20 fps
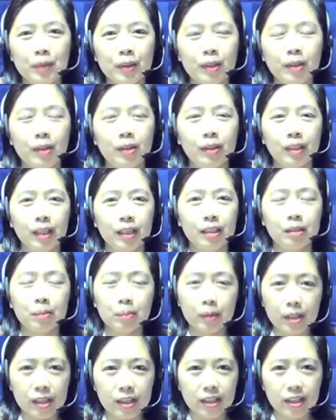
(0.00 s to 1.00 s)
Okay,
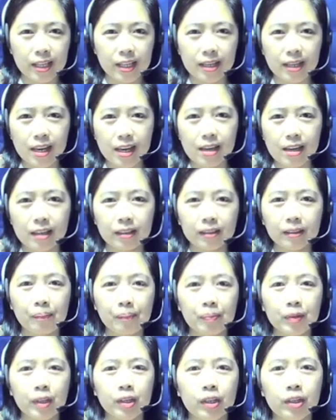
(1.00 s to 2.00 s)
number three here.
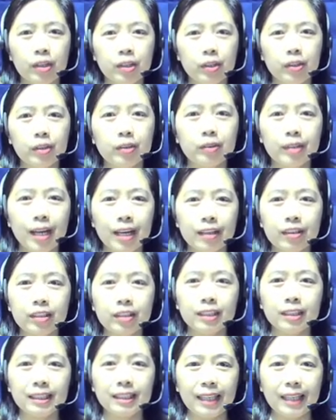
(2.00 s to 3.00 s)
You'd rather
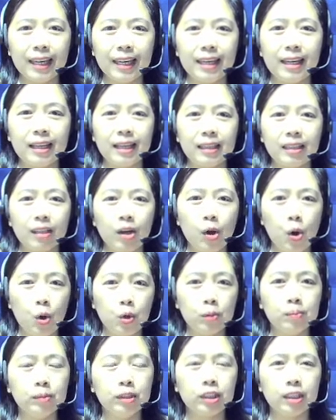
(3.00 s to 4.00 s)
stay at
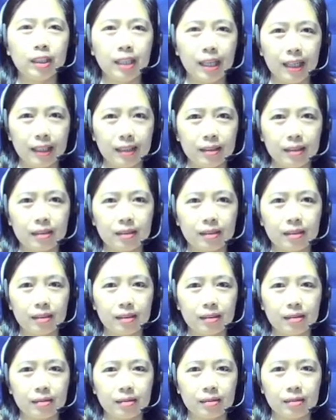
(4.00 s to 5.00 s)
home tonight.
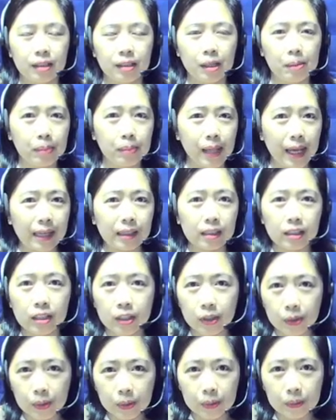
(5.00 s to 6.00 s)
Okay, blank
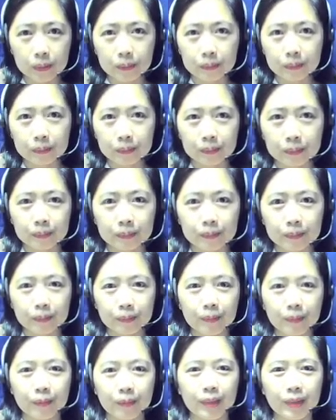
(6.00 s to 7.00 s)
you.
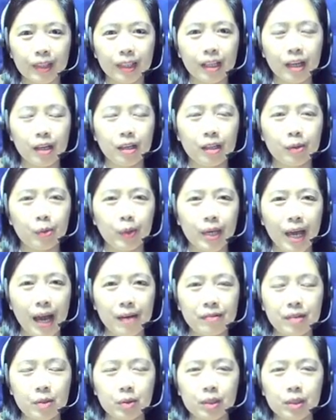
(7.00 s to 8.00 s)
Okay, we
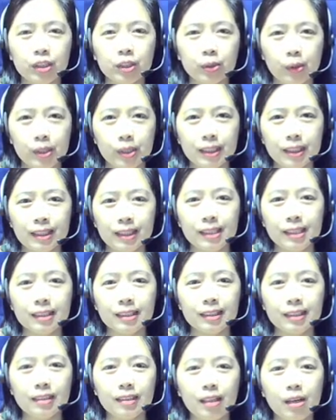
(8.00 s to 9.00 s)
have our
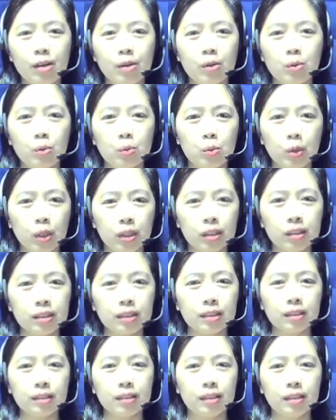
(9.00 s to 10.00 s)
choices:
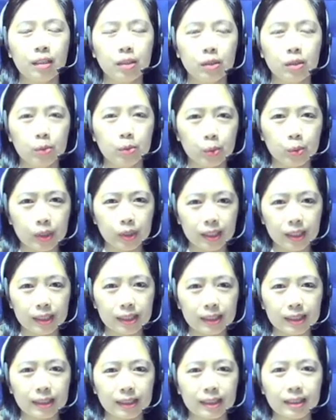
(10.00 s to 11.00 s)
won't,
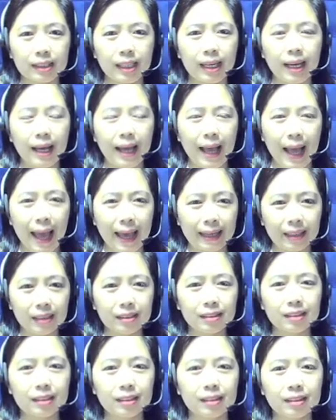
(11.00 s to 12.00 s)
wouldn't, hadn't,